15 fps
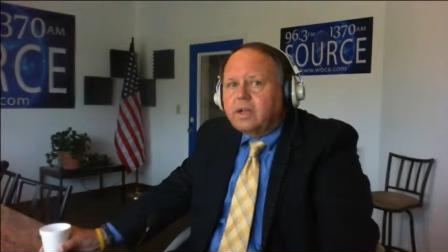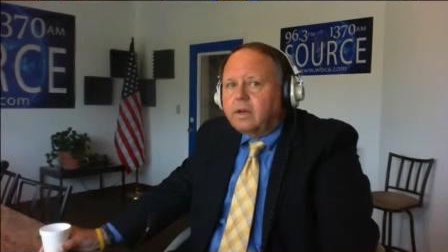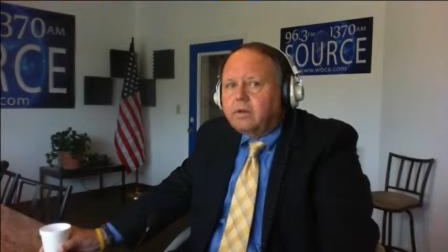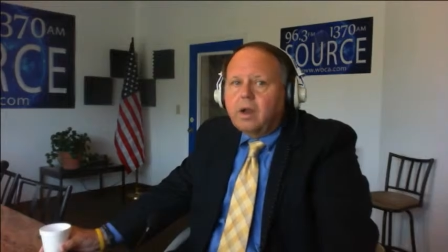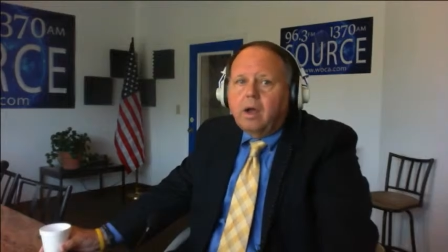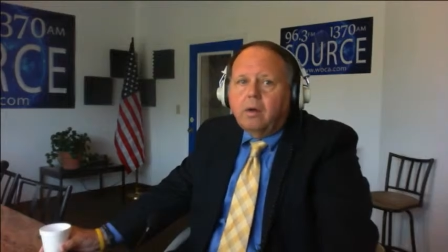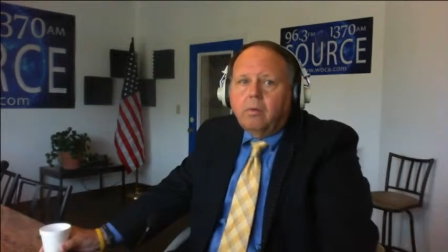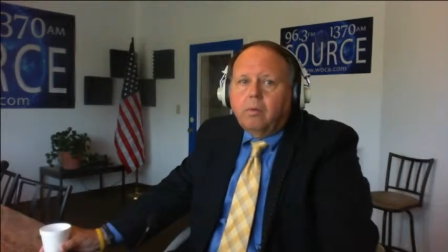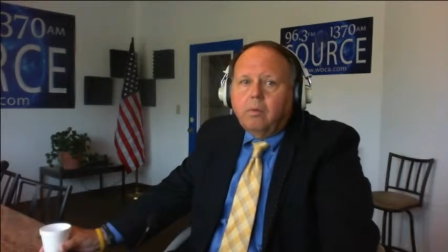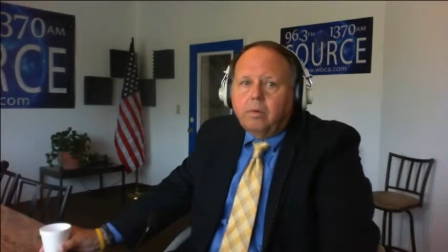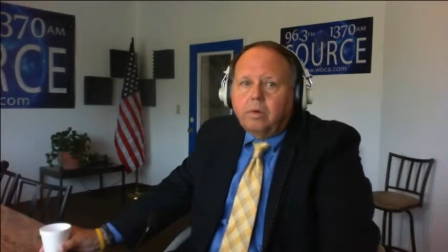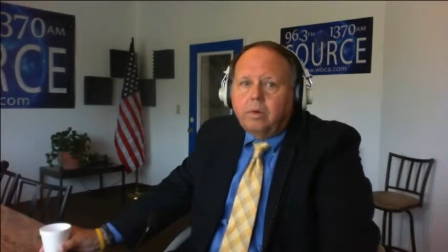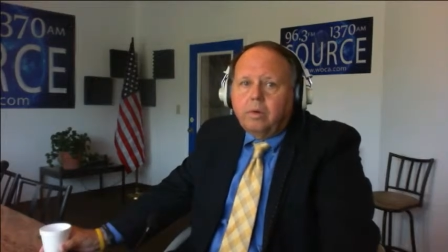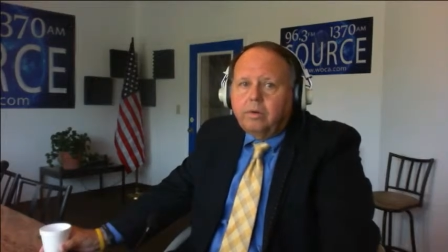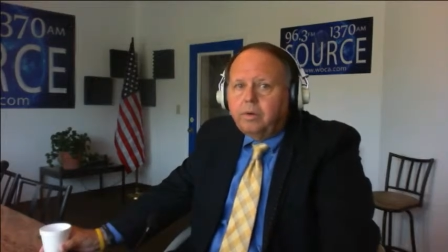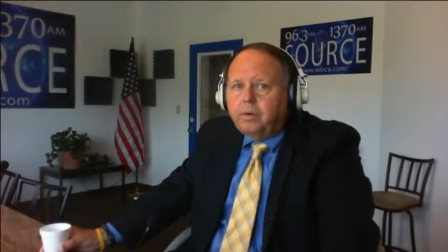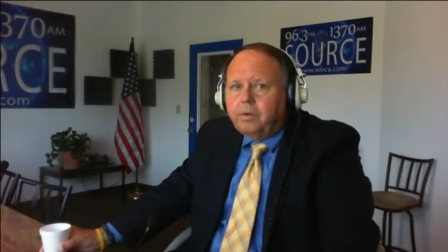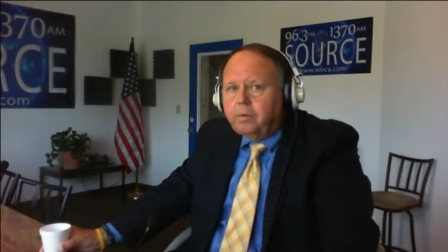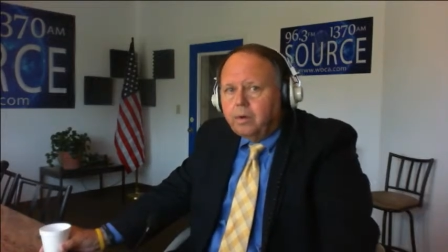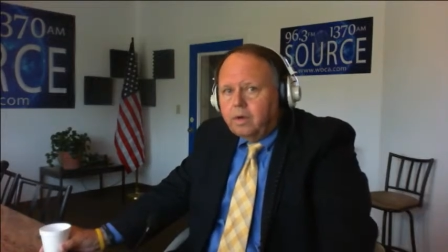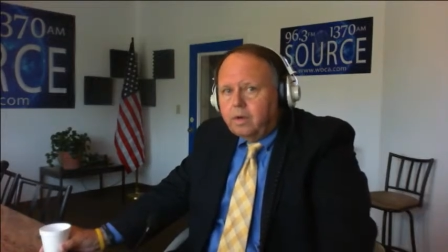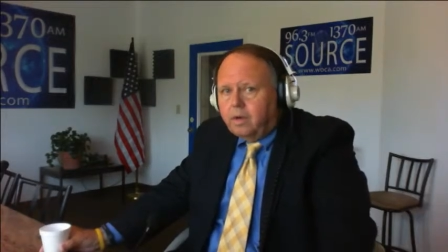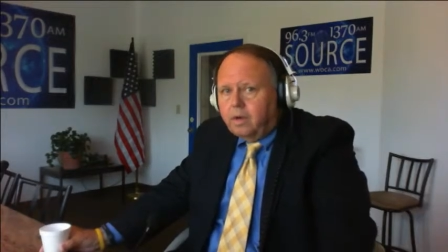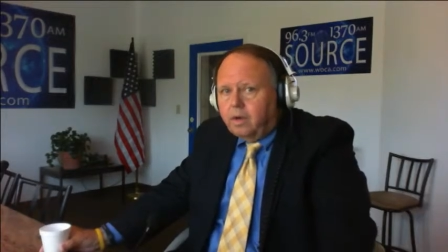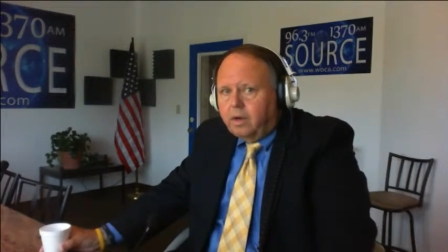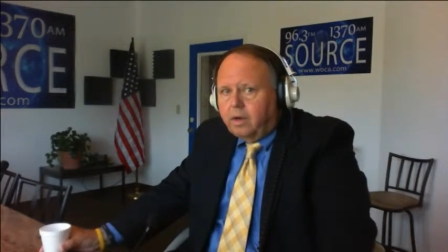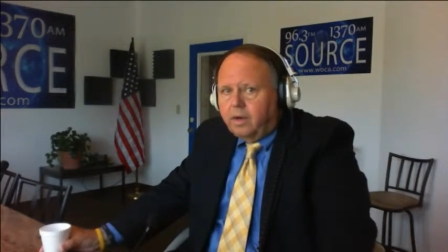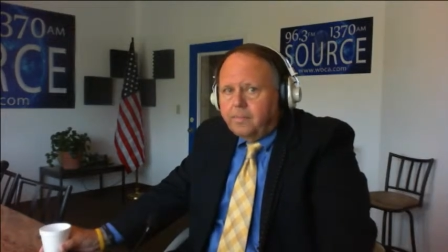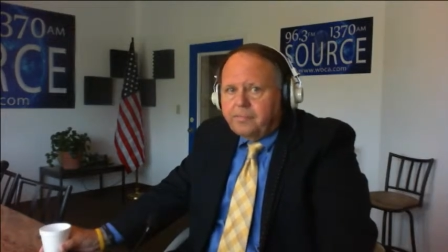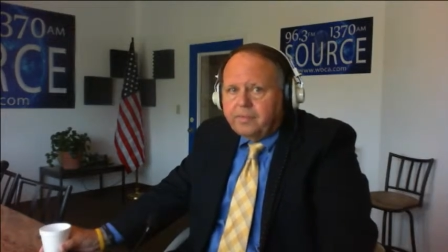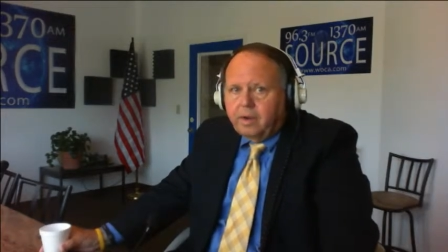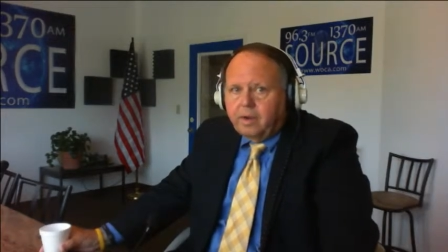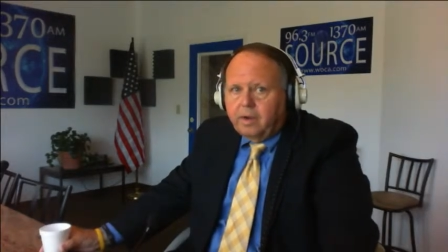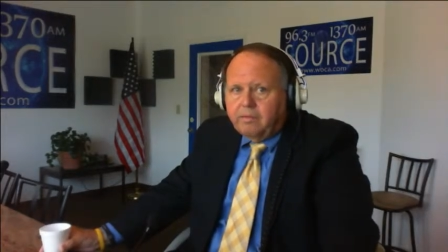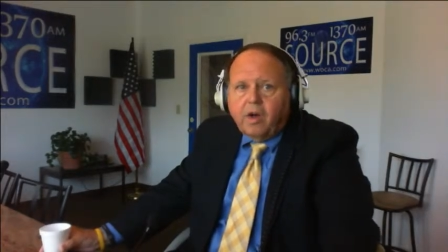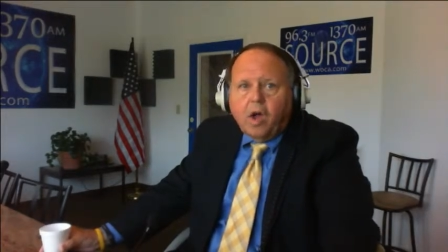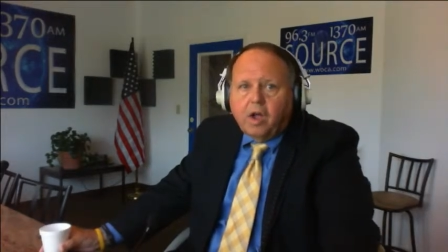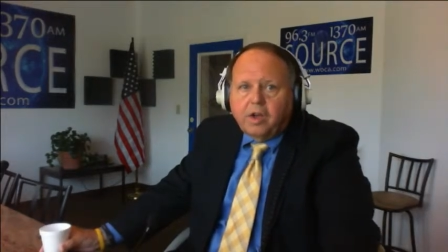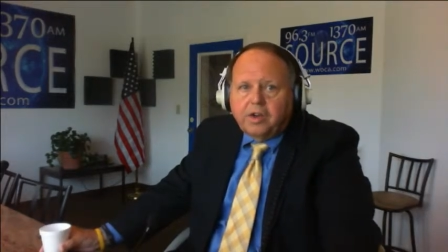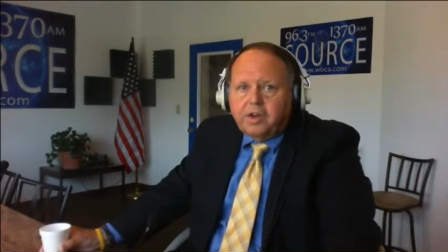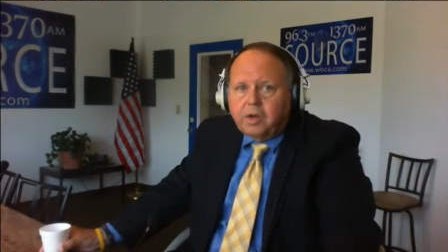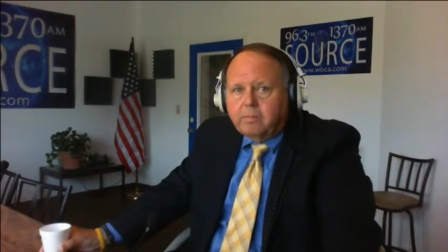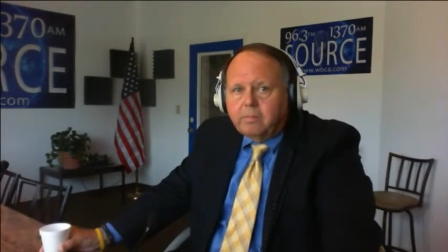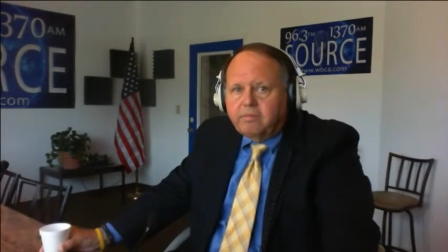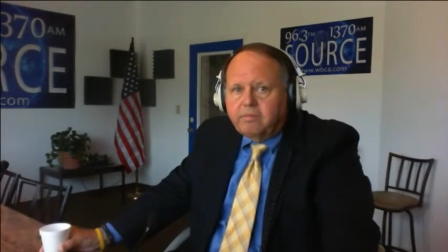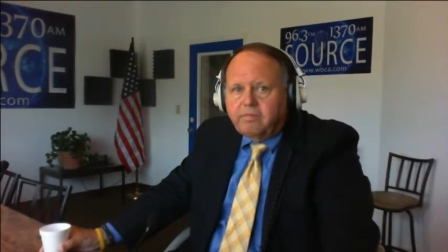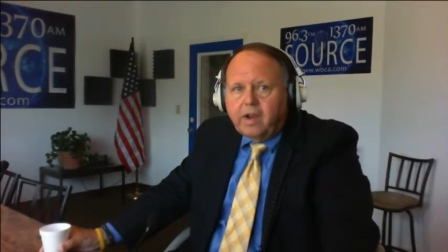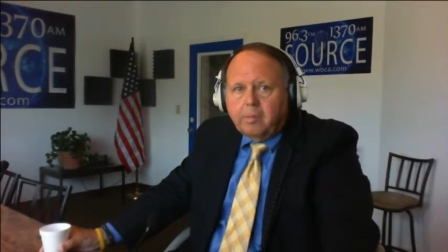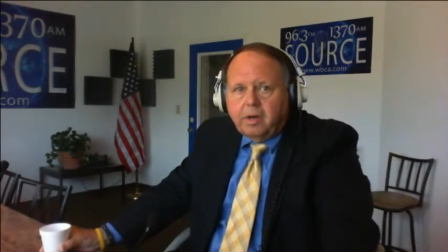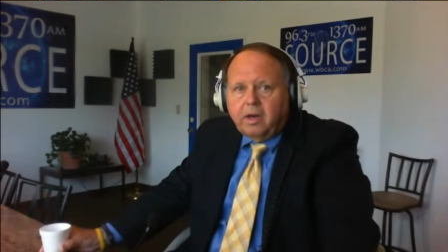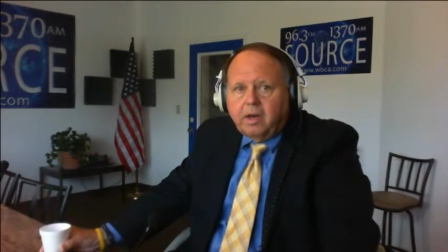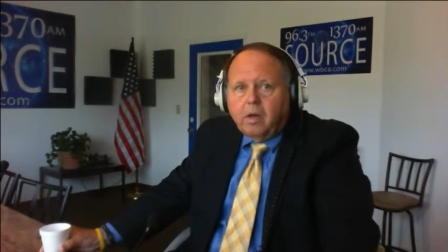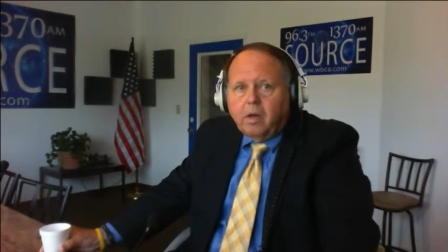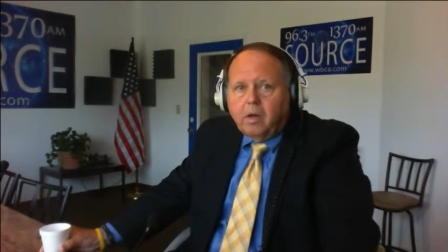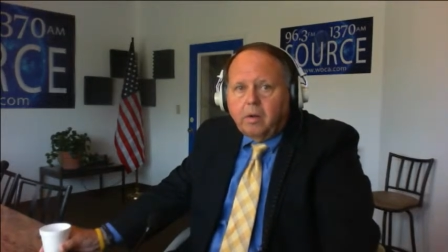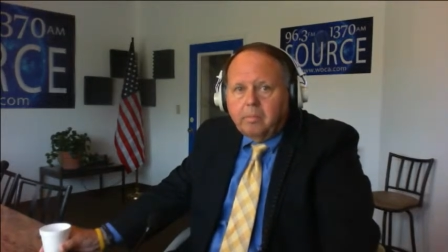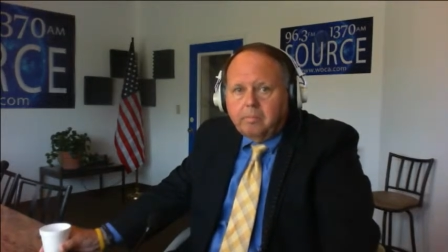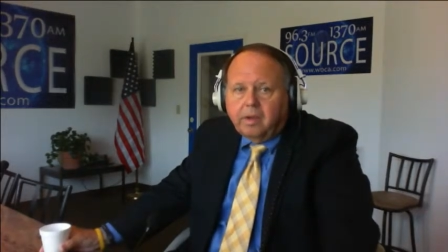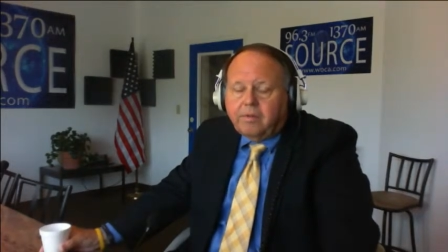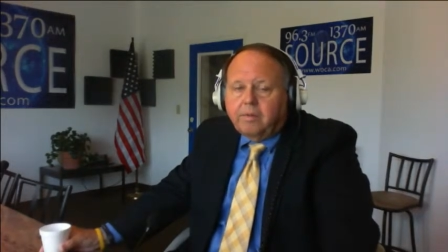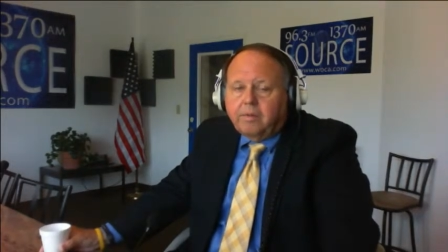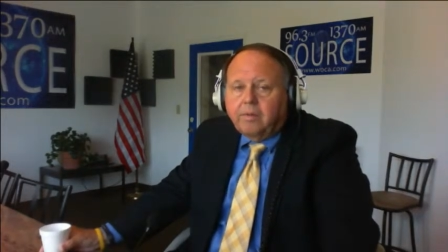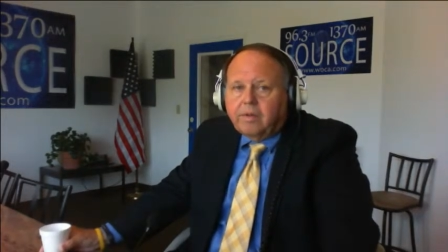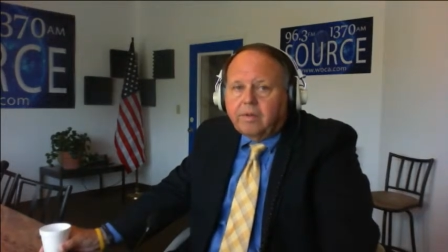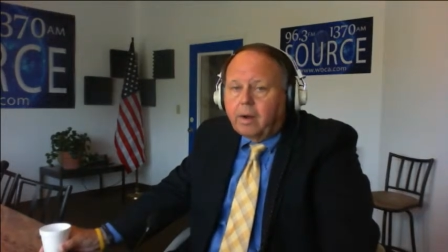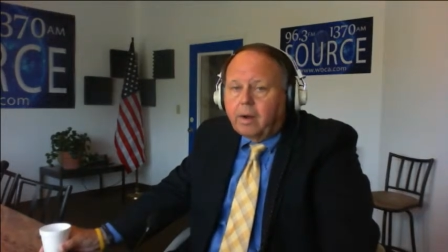I do not want to do uh, a volume family law business.